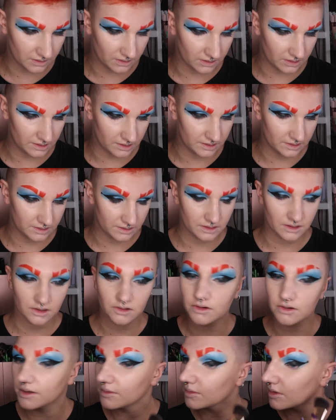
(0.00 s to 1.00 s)
on the
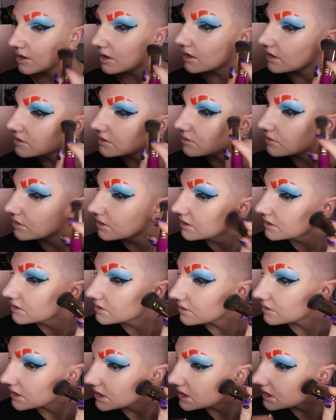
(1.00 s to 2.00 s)
cream contour
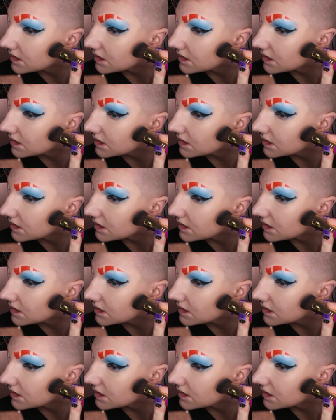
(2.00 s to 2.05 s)
so it